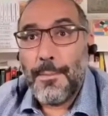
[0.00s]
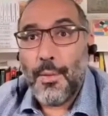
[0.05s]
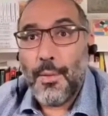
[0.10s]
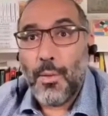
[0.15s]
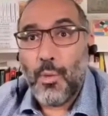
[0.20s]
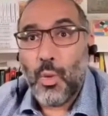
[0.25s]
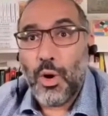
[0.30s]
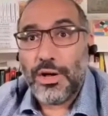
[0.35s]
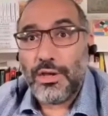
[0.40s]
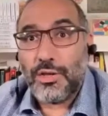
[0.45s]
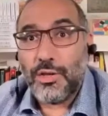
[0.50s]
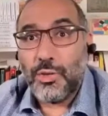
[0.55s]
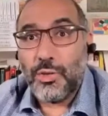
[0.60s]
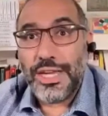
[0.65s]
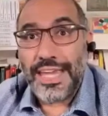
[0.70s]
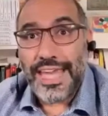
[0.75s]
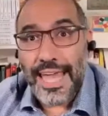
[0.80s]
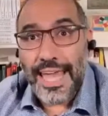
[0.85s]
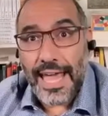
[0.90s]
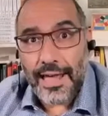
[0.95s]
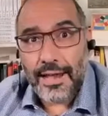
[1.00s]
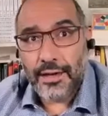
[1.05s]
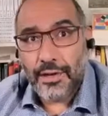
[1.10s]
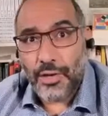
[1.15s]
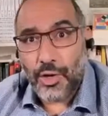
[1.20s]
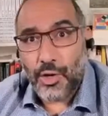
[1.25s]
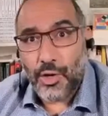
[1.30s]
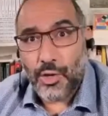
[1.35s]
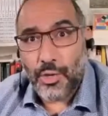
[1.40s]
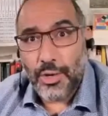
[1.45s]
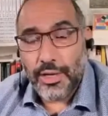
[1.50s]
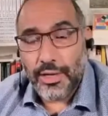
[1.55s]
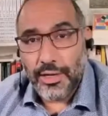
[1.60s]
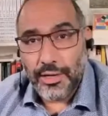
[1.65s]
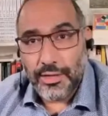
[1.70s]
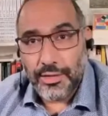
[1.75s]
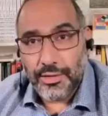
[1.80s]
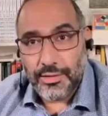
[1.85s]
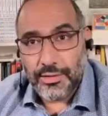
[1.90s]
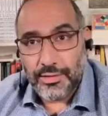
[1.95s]
What you can know
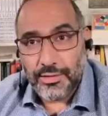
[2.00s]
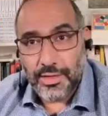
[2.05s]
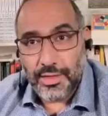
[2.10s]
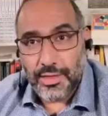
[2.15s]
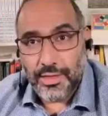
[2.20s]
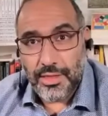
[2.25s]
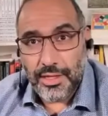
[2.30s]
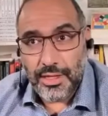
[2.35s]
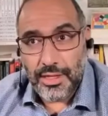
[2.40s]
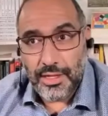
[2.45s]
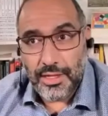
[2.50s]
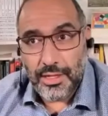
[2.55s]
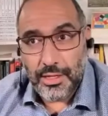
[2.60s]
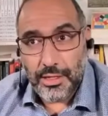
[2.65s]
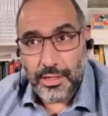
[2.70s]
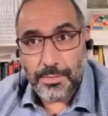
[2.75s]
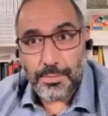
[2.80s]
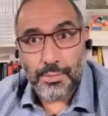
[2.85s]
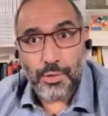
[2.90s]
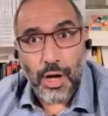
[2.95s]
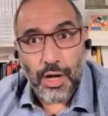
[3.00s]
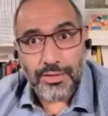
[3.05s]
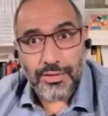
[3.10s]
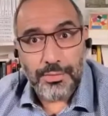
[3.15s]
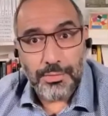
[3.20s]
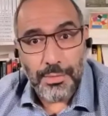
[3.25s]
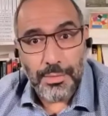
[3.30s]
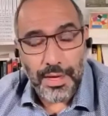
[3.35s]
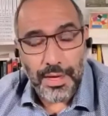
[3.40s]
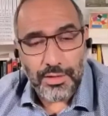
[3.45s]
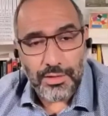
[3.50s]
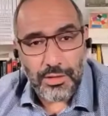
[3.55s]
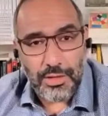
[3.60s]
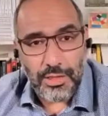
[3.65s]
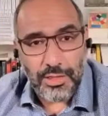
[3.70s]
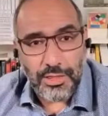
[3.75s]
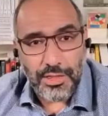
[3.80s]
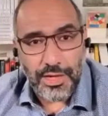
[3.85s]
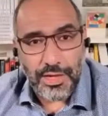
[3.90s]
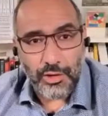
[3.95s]
is the
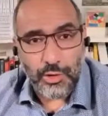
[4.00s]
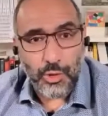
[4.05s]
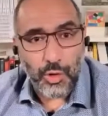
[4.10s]
approximation that